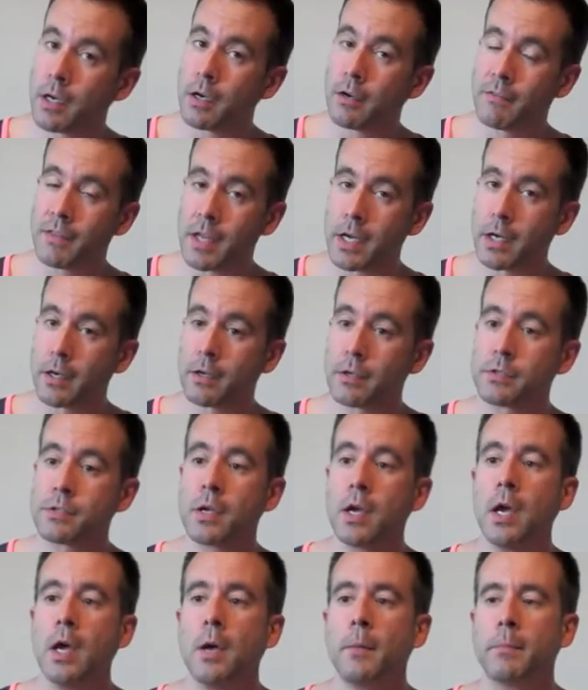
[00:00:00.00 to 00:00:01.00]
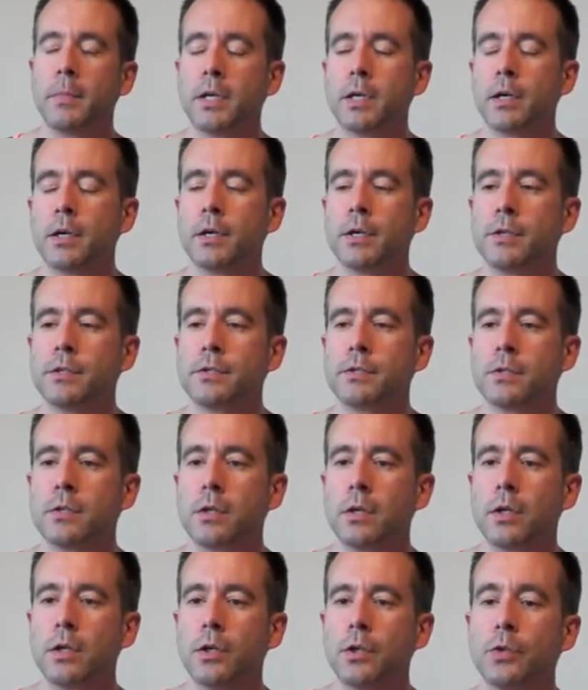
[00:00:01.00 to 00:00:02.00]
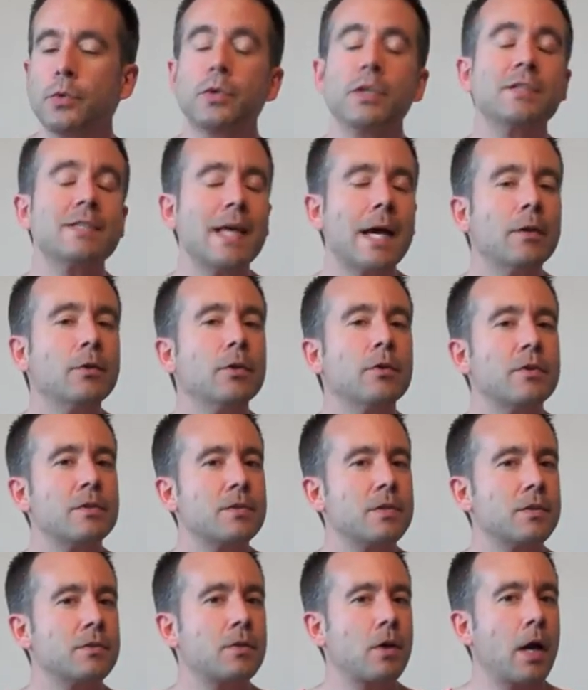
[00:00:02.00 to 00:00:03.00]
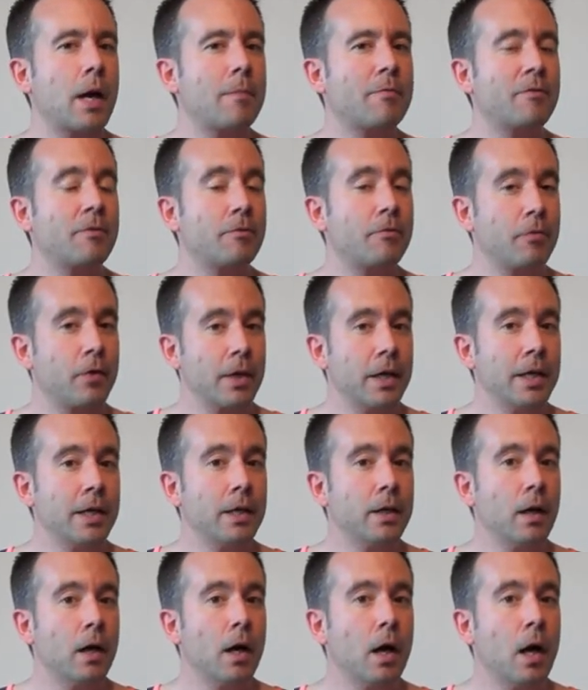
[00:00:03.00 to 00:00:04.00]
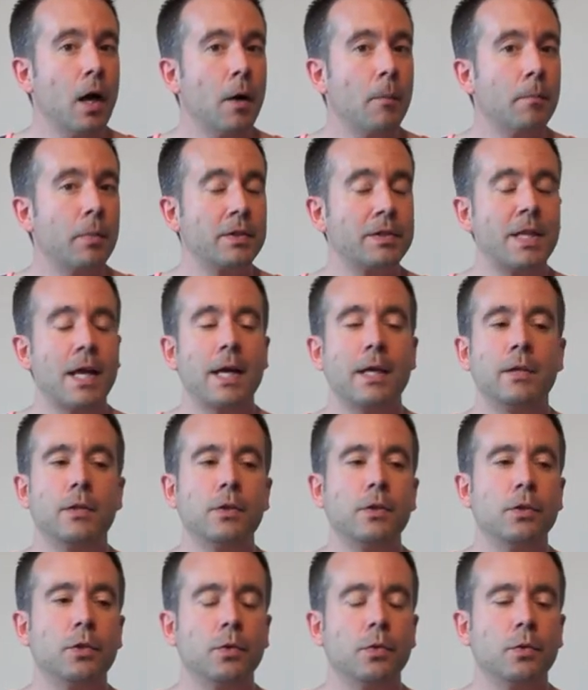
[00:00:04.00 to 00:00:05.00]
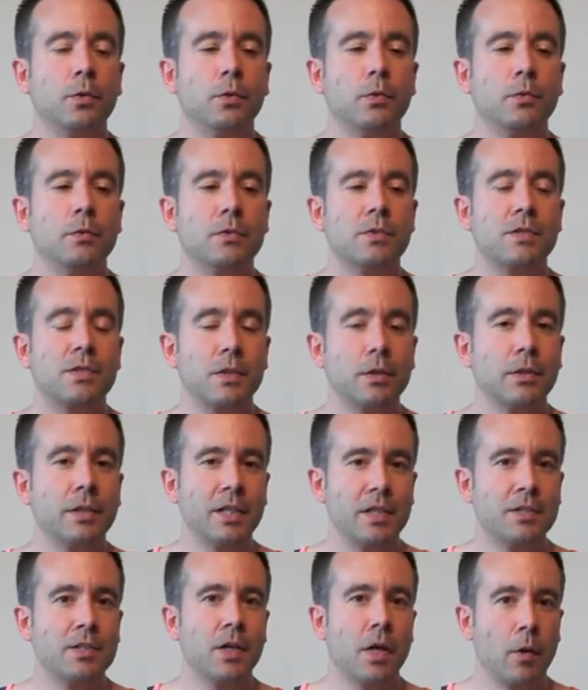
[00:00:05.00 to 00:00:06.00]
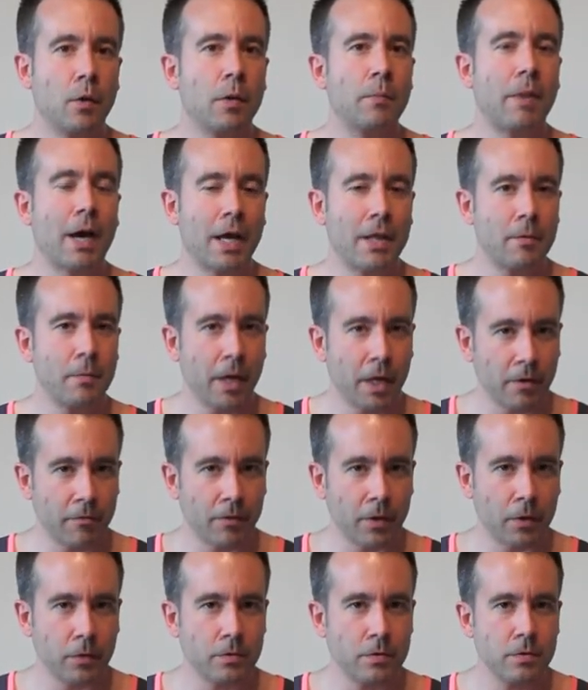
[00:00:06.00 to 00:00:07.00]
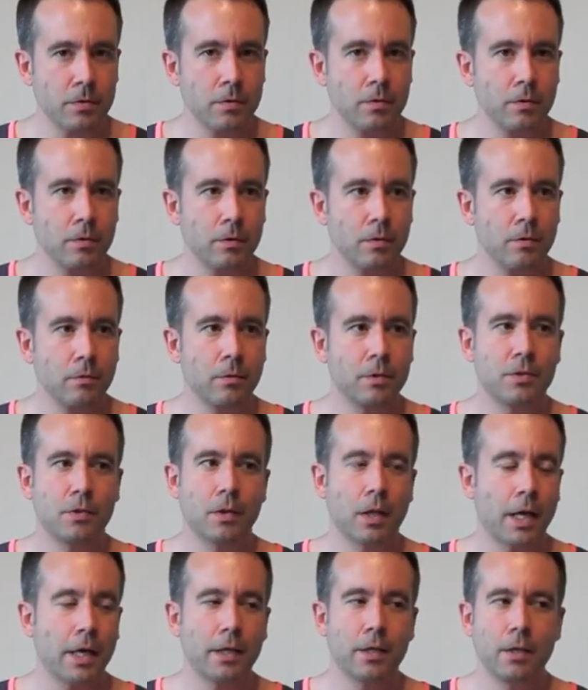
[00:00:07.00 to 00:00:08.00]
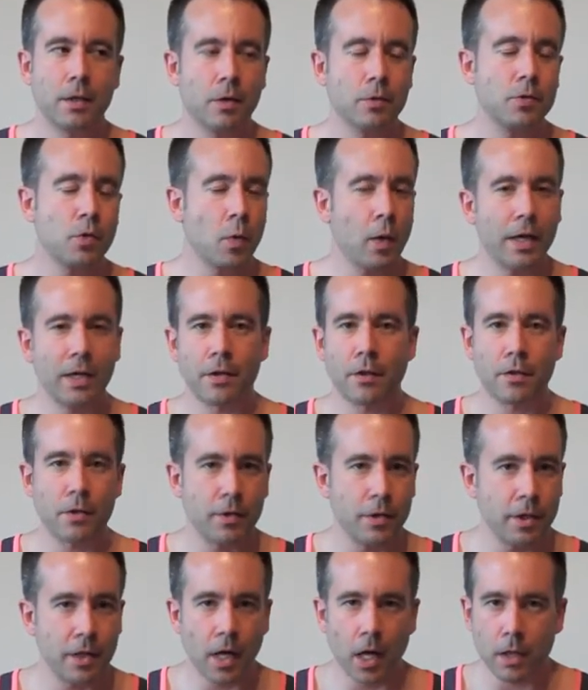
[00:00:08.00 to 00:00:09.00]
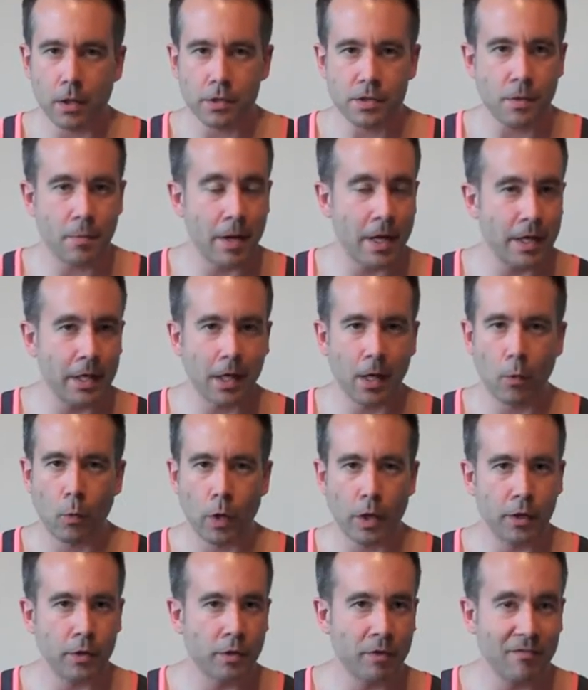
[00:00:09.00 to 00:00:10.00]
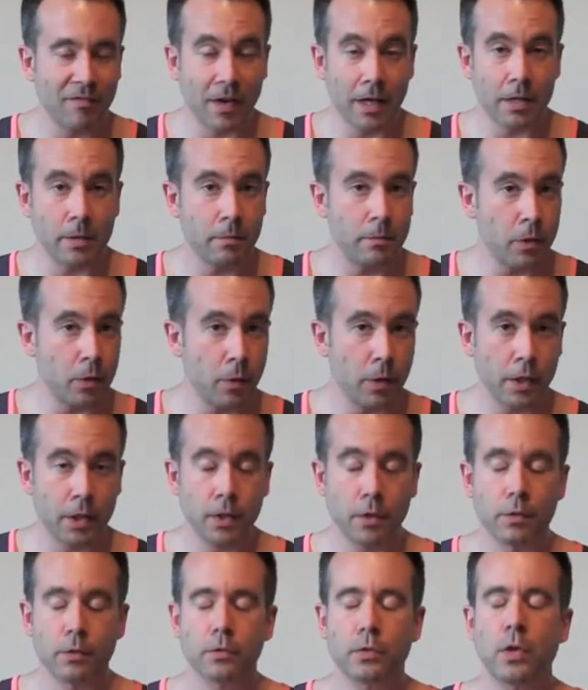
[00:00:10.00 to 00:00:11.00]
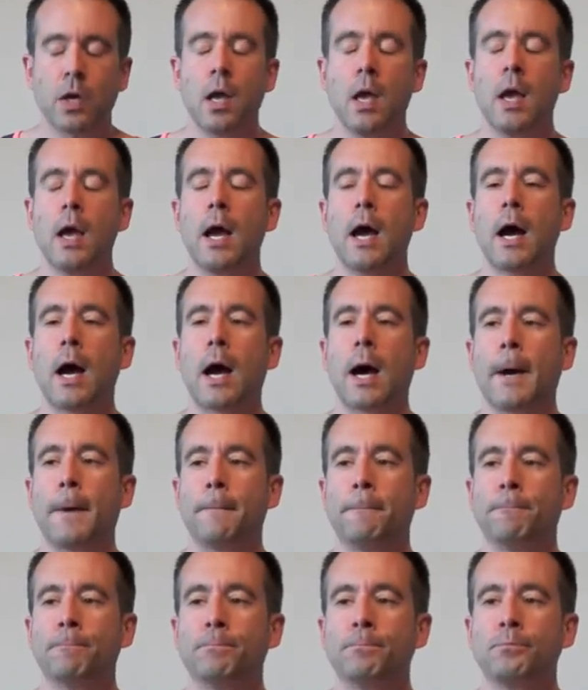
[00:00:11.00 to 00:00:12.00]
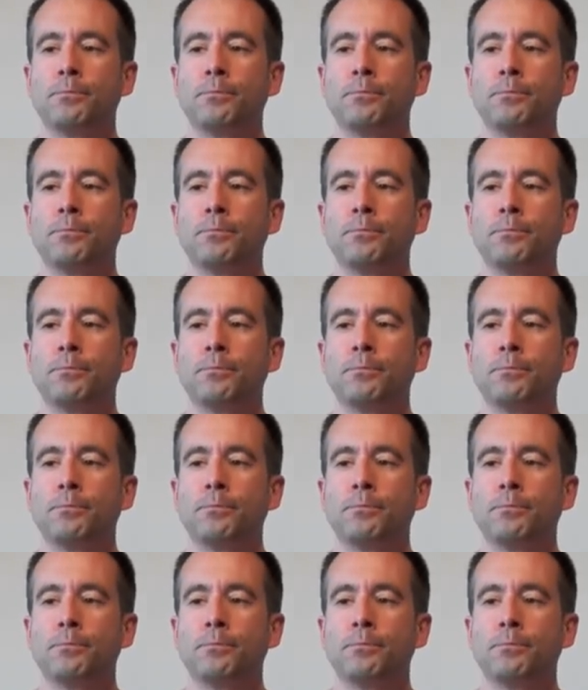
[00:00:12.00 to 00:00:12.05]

of theirs because you can download the SingStar app for free, but then you still need to go and buy the microphones, which are like, you know, 20 to $30 depending on where you can find them new or used. Um,